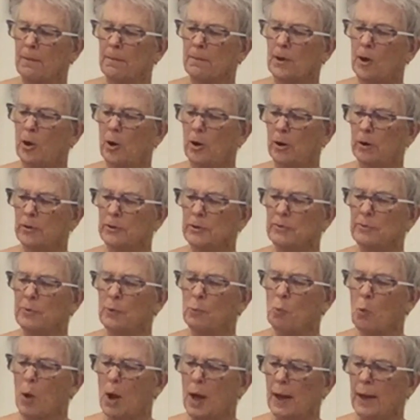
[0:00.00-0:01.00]
The heart of
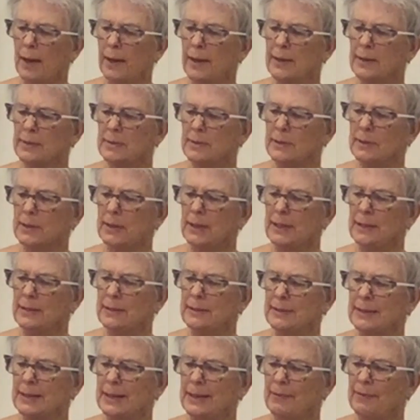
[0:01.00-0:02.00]
the wise
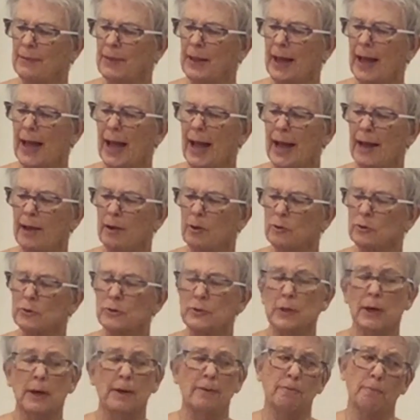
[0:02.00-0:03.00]
is in the
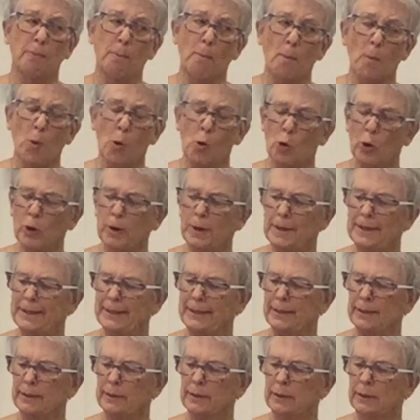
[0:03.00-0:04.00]
house of
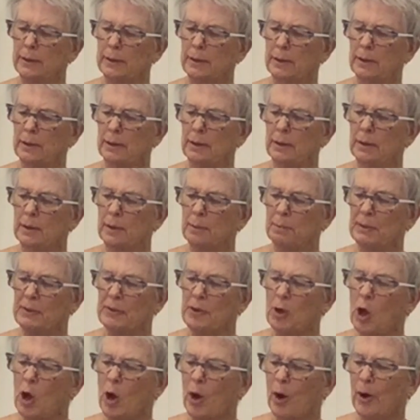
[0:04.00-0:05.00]
mourning,
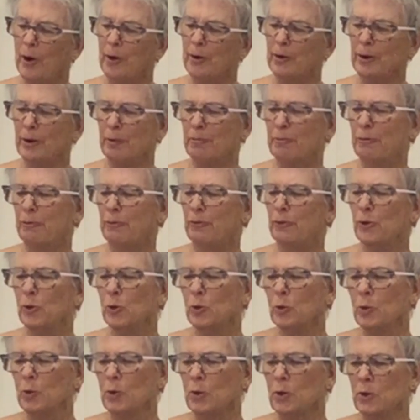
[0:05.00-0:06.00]
but the heart of
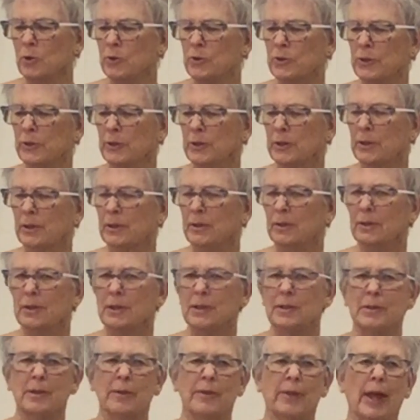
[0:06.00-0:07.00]
fools
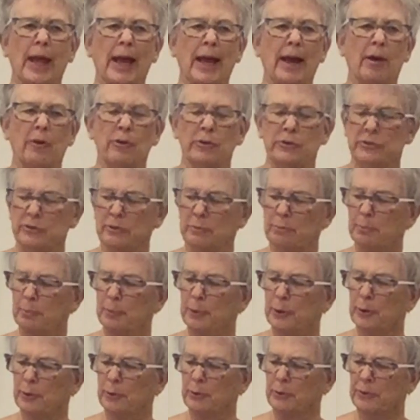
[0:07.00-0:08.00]
is in the house of
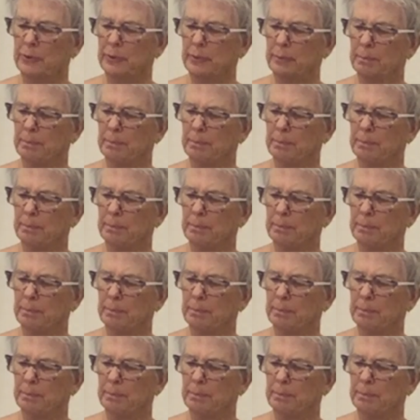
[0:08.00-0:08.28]
mirth.